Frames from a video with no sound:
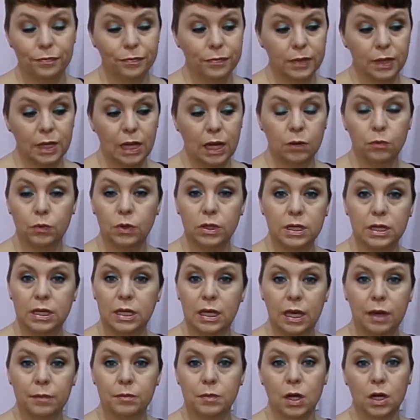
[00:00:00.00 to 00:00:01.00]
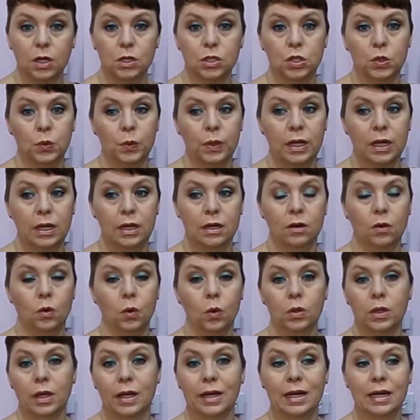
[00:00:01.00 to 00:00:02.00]
I really am not doing a
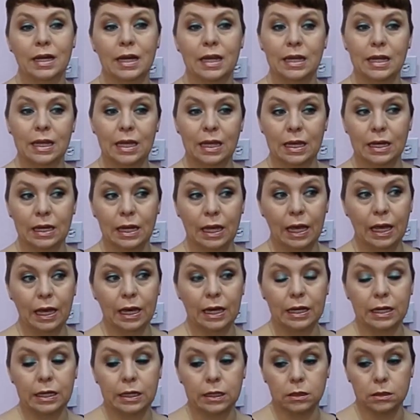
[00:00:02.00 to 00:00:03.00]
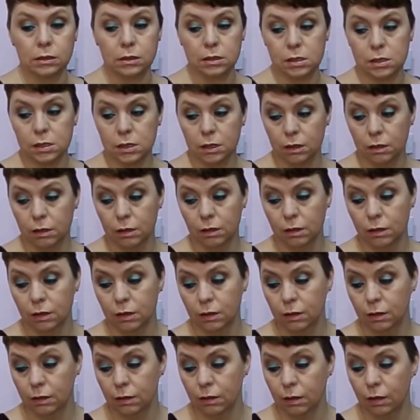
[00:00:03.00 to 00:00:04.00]
whole lot of knitting, and
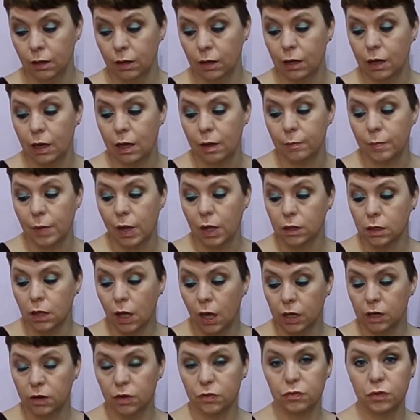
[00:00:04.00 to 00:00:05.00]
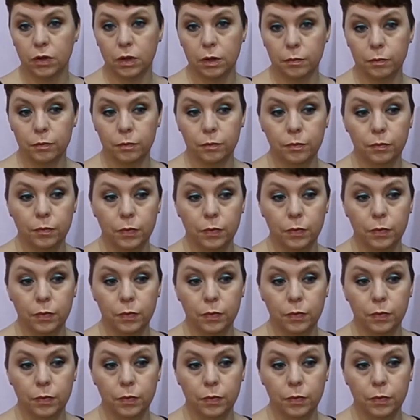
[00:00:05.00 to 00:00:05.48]
a lot of them